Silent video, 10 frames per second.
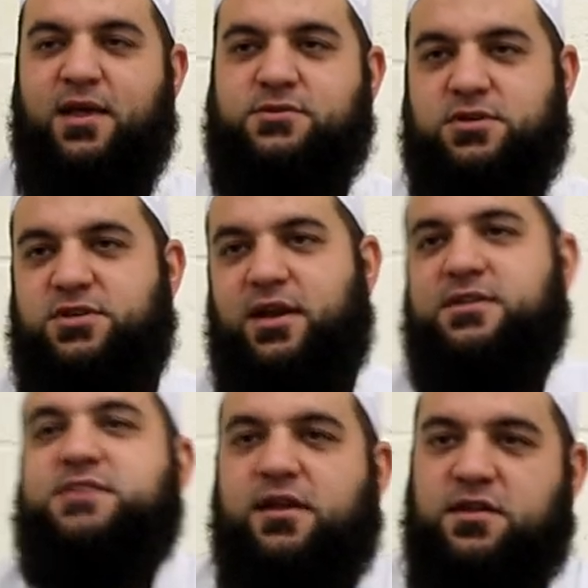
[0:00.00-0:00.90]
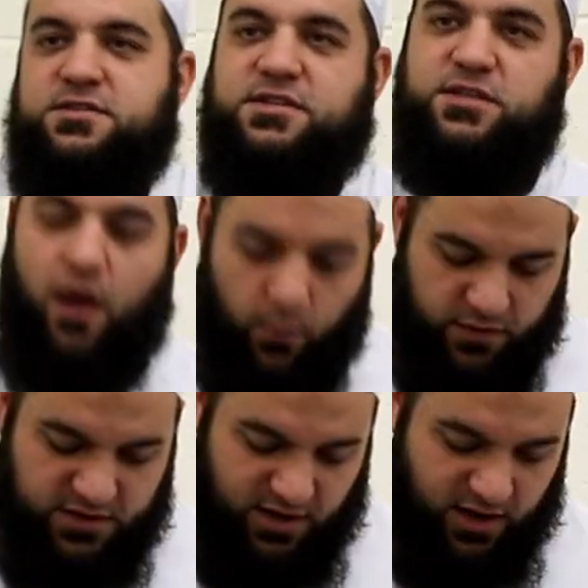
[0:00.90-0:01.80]
So inshallah, let's take this nasihah
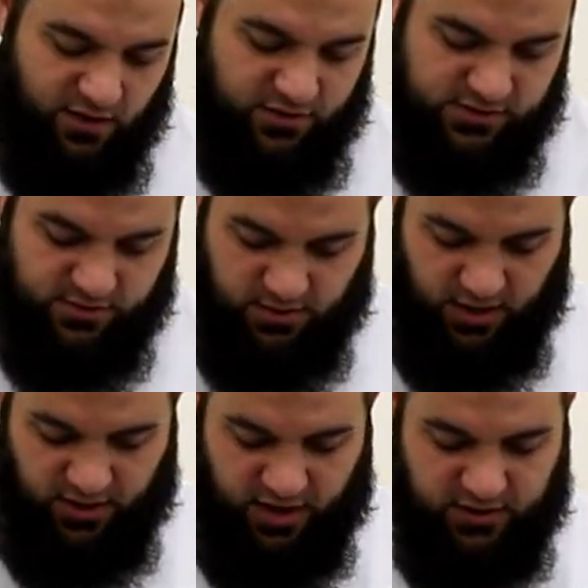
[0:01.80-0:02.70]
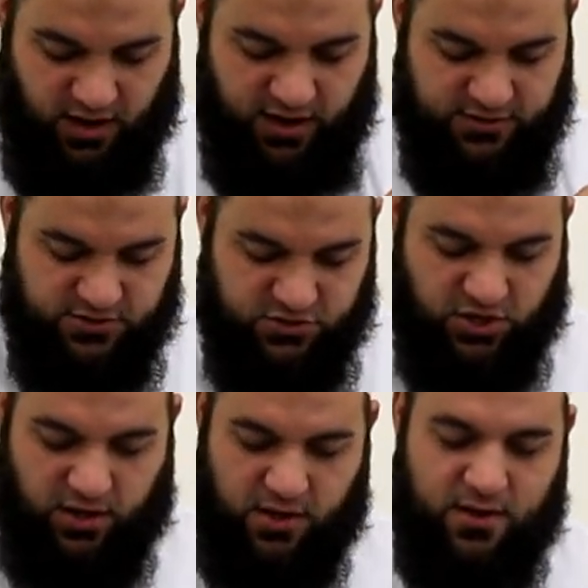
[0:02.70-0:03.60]
with us. Allah give us hidayat and guidance
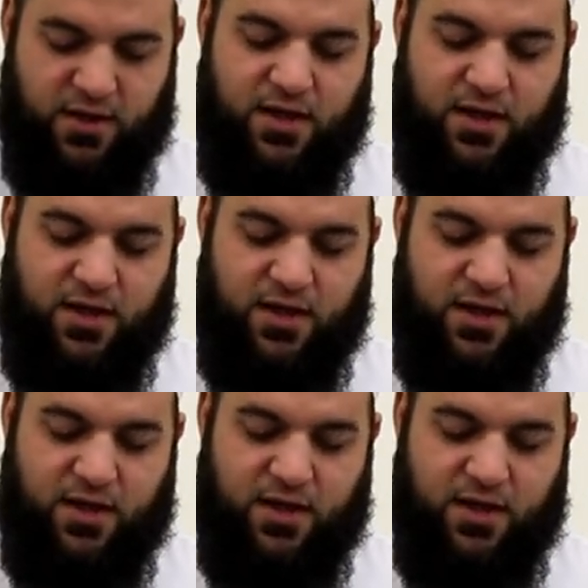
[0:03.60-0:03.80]
inshallah.